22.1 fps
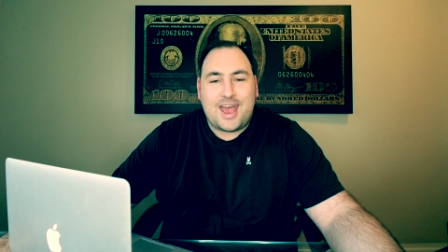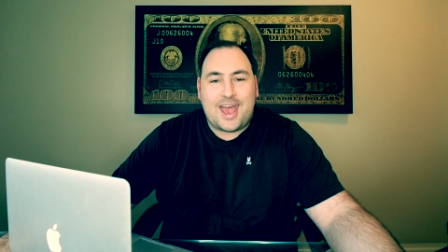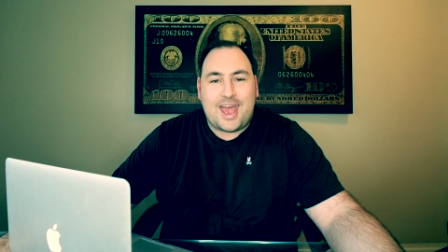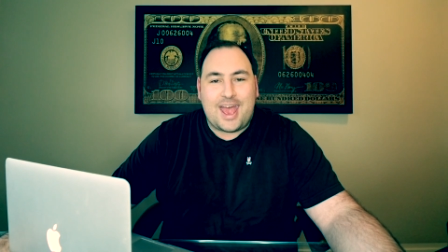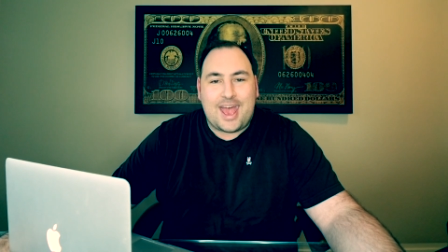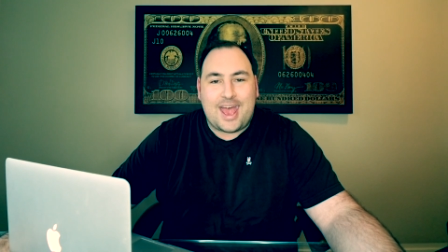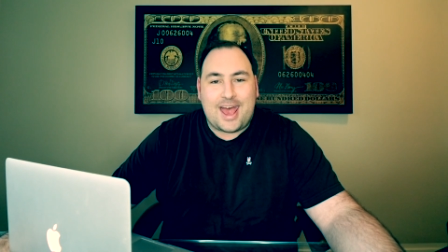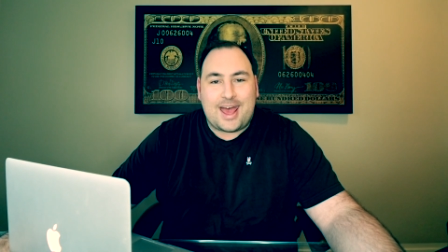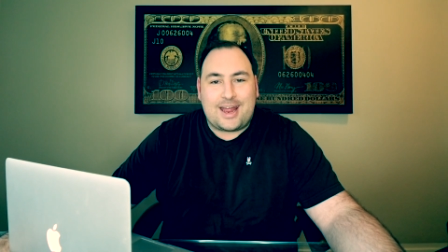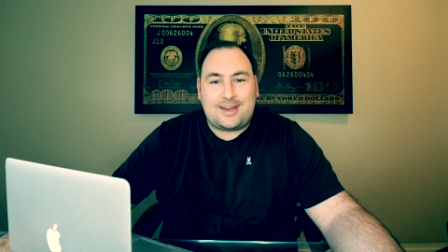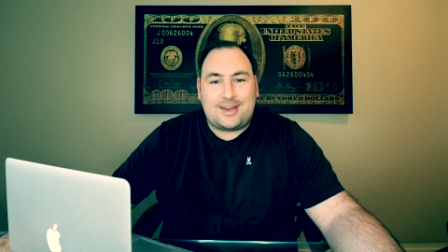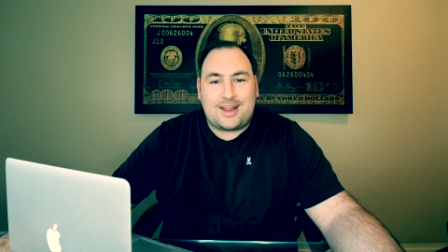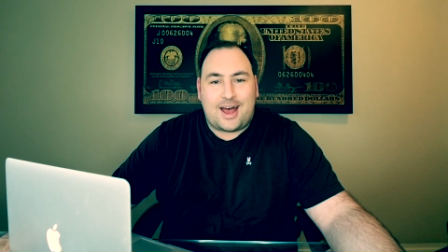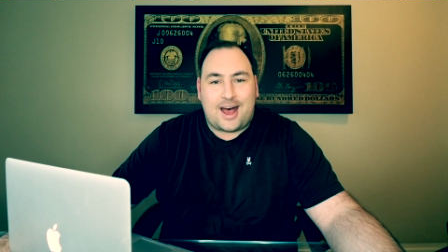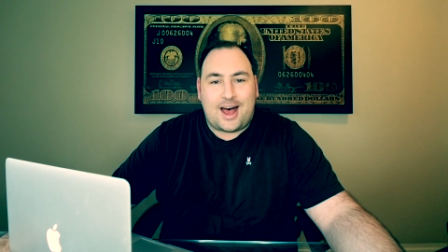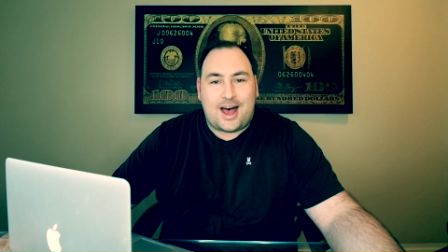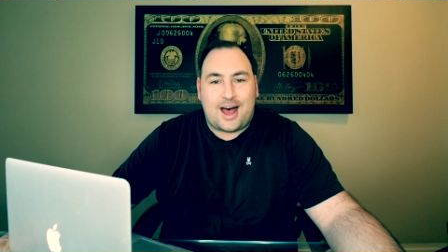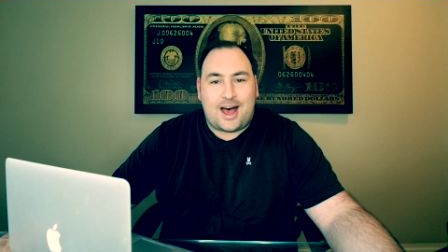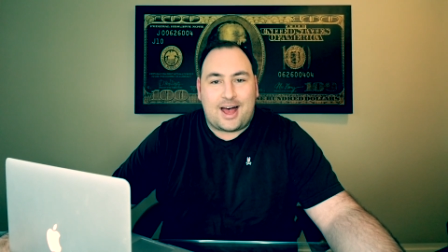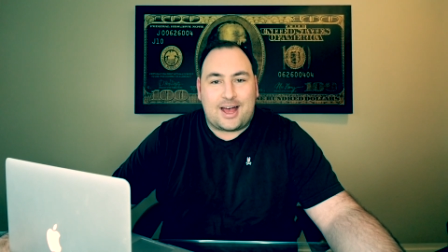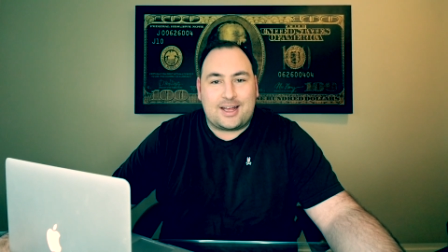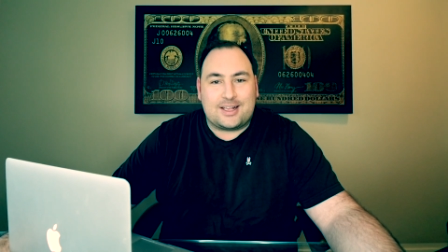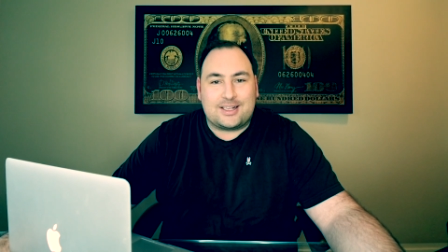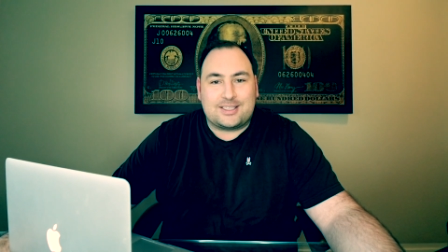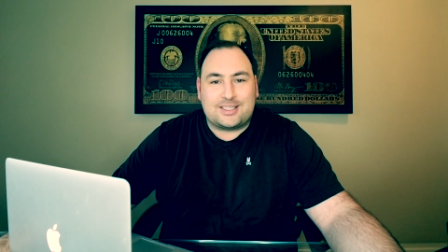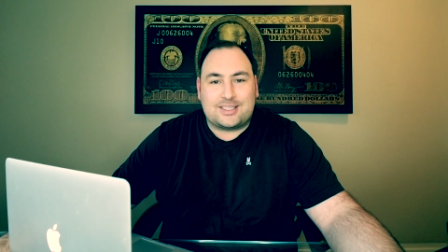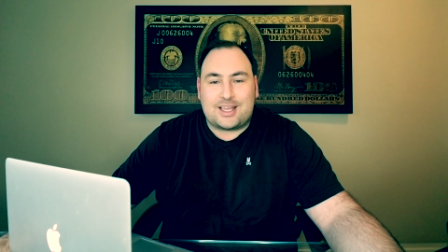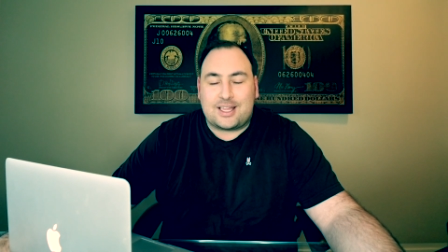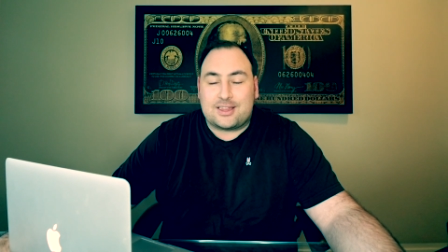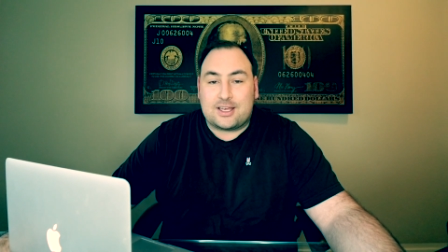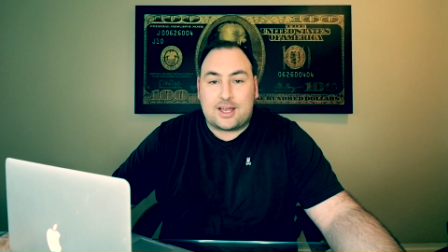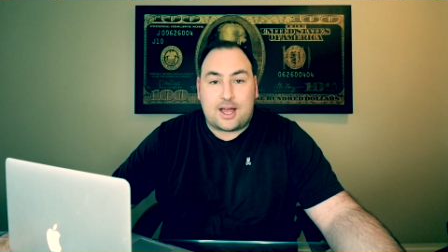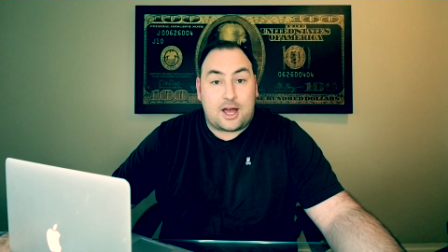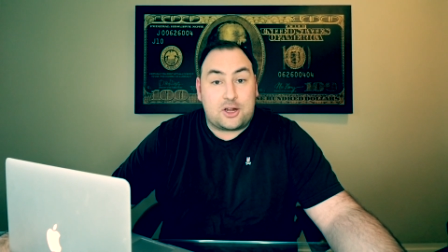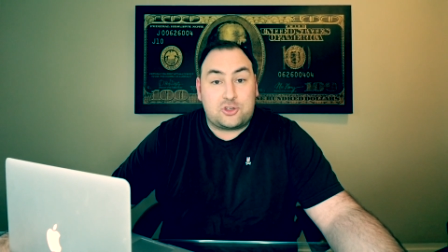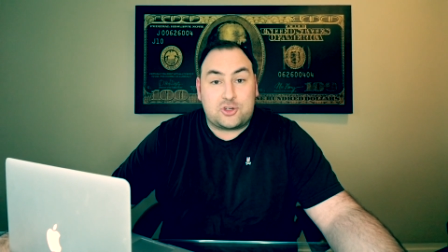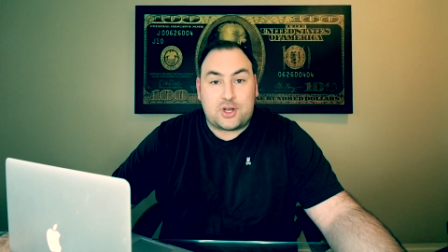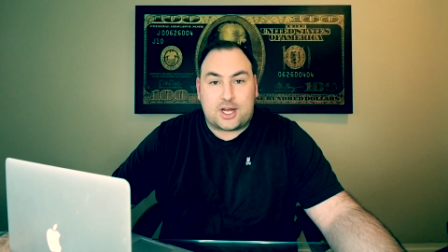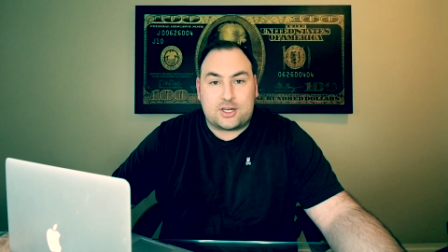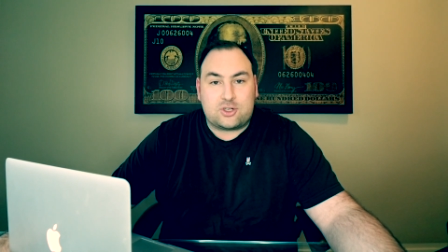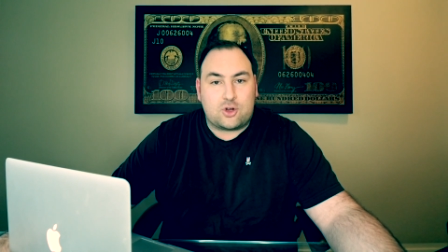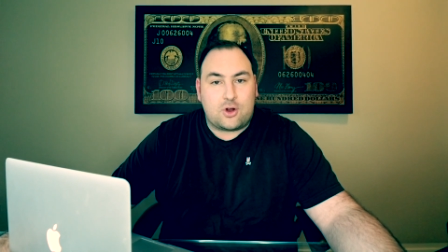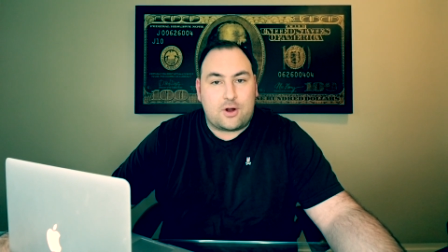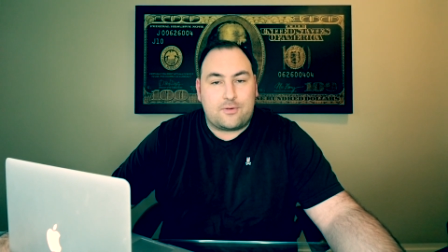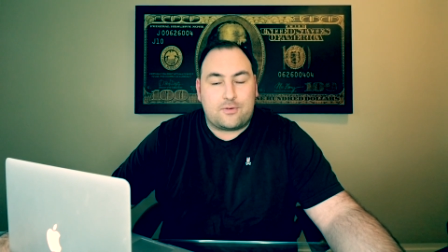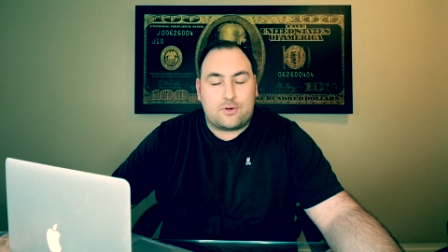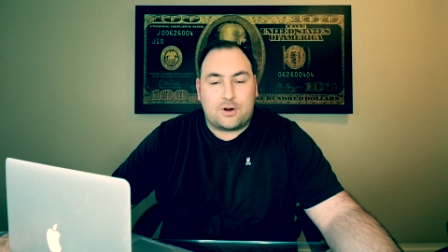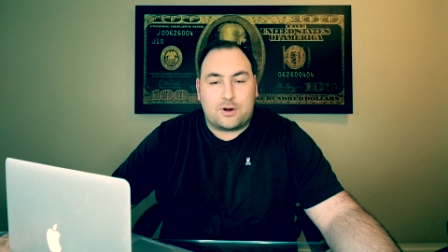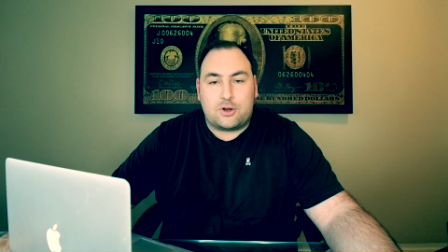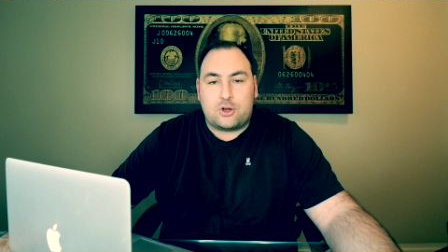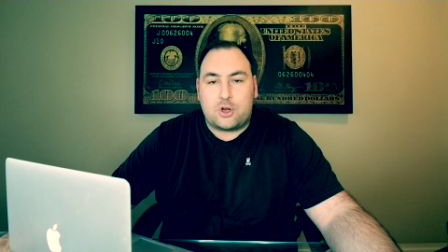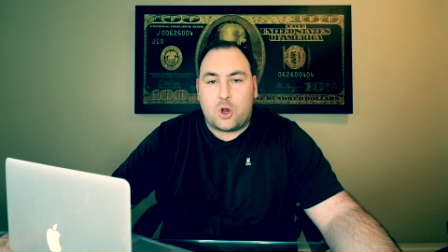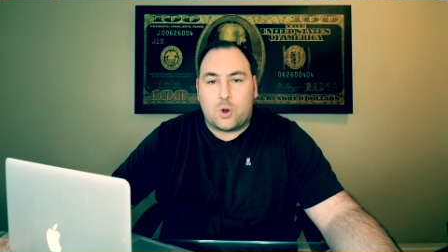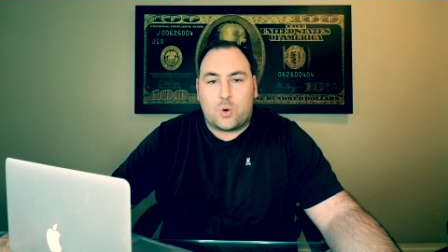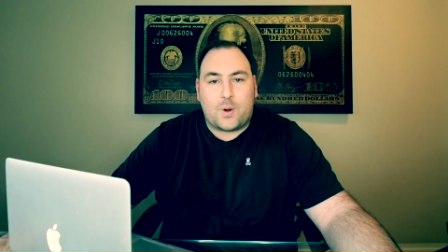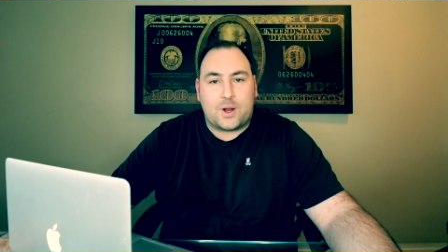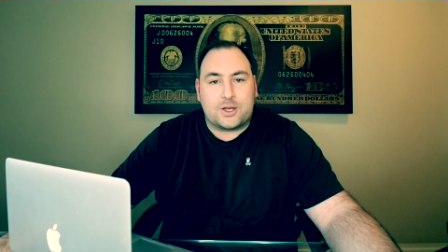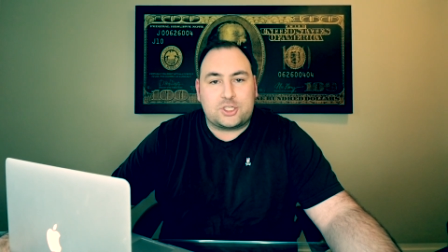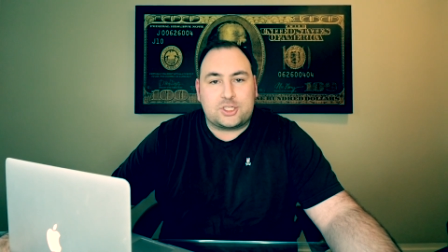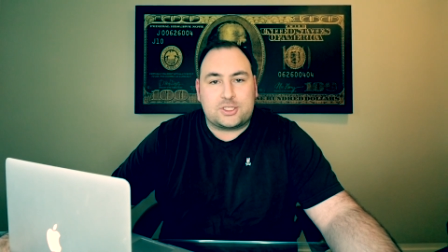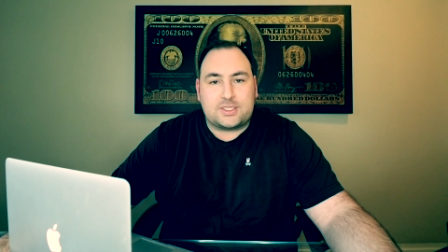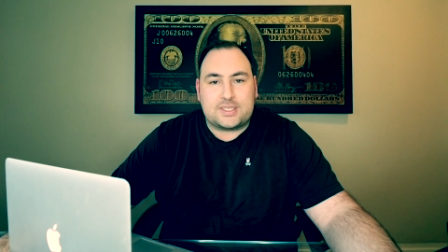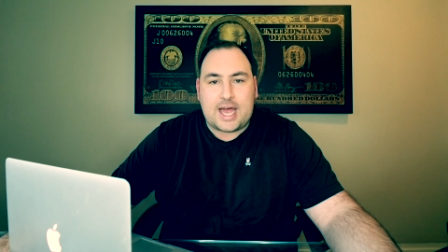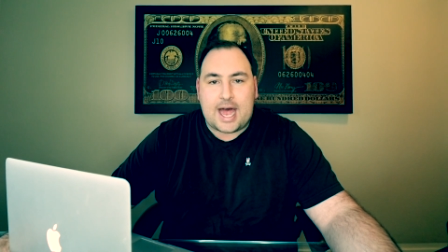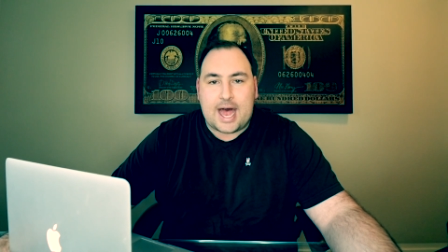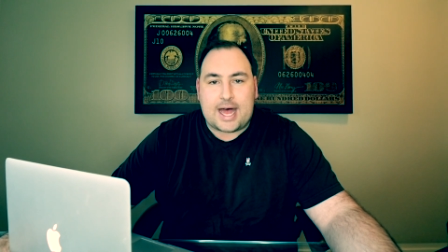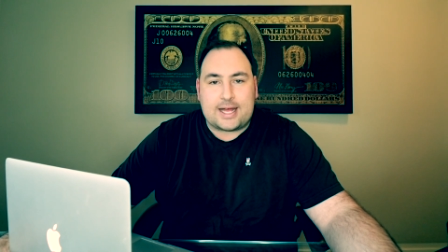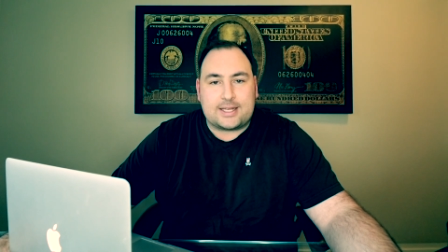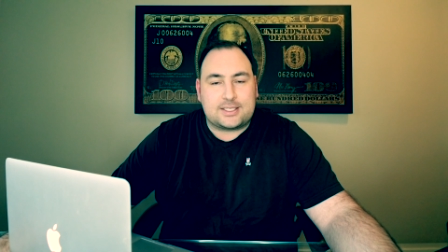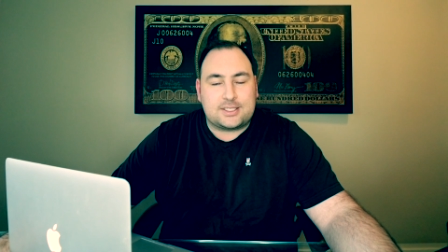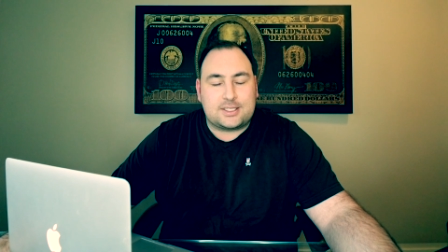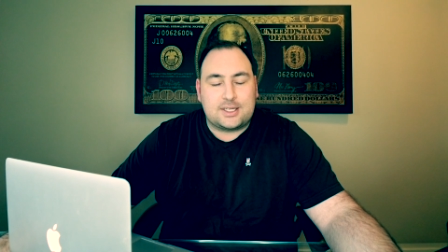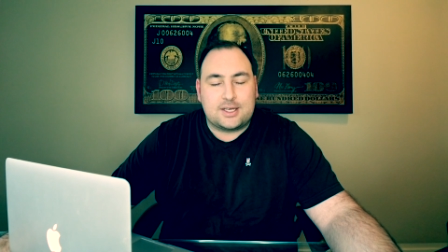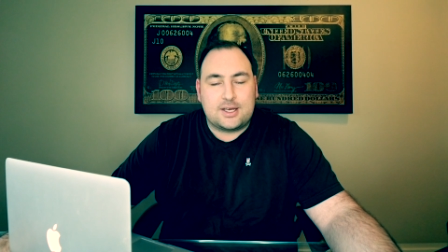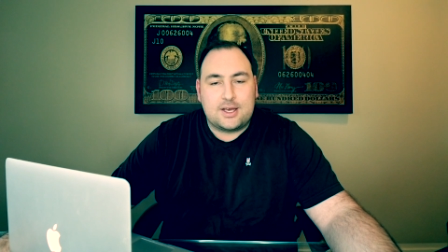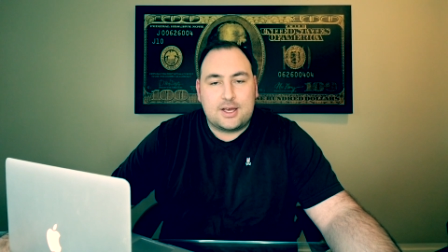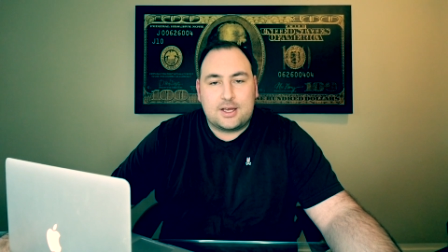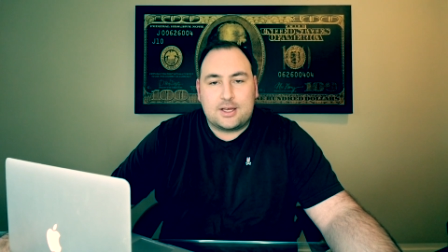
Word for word: and uh, sent the contract over, no questions asked.